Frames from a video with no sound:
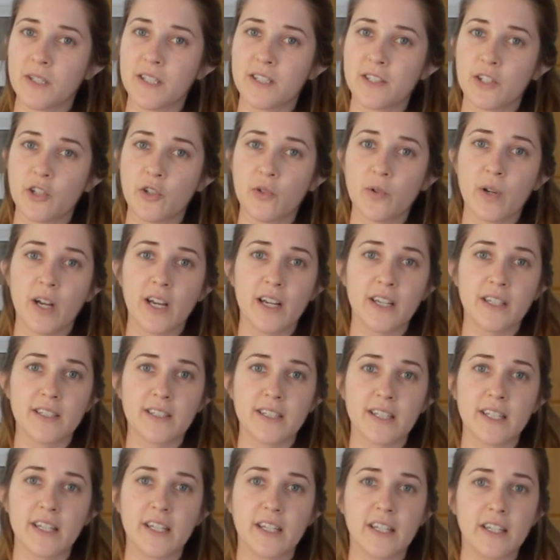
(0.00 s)
so you guys
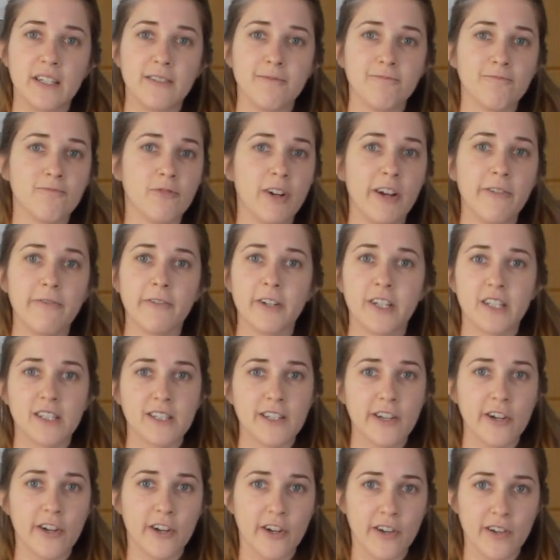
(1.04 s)
can reference
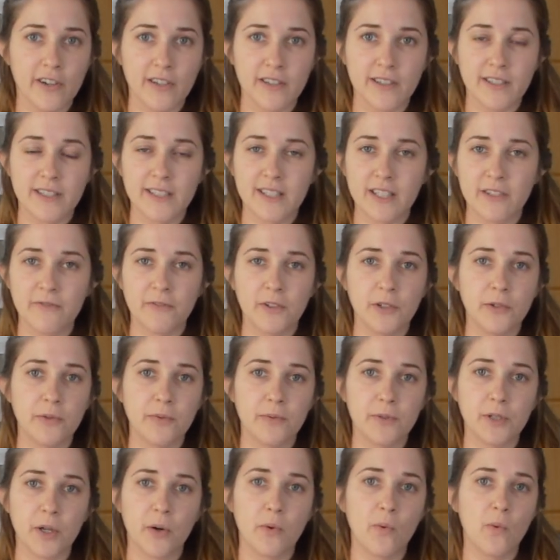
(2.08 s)
hers if you
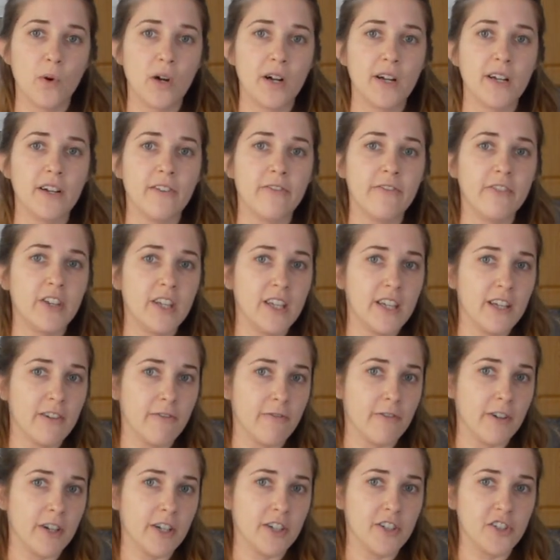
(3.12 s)
don't want a vegan
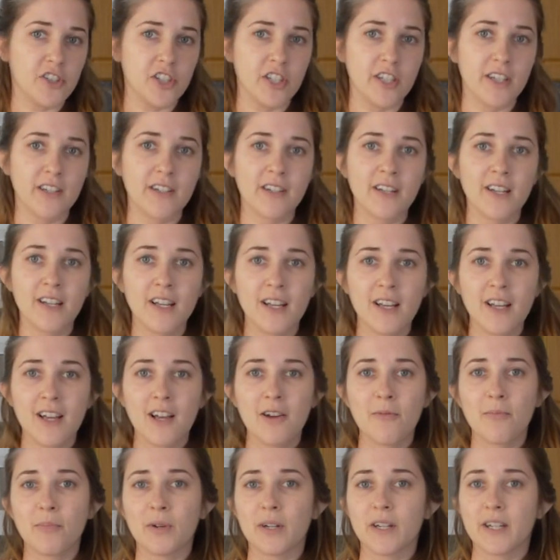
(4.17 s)
version.
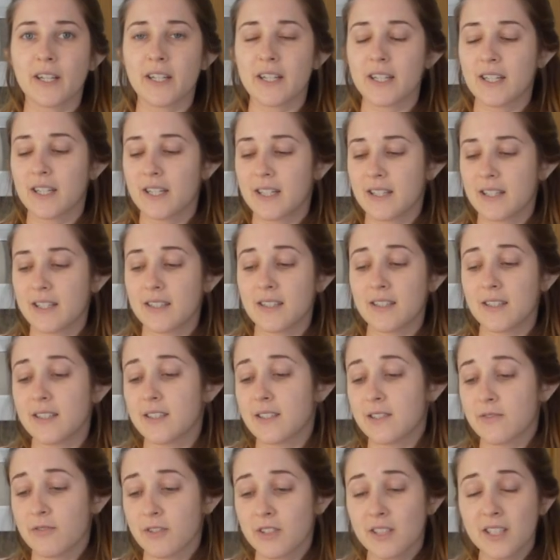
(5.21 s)
But
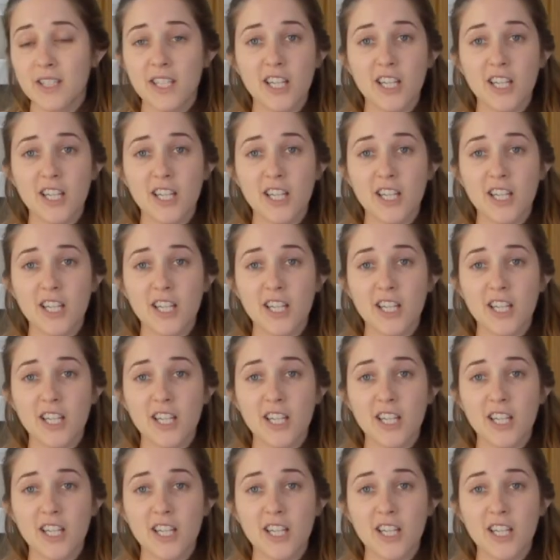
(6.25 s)
it's really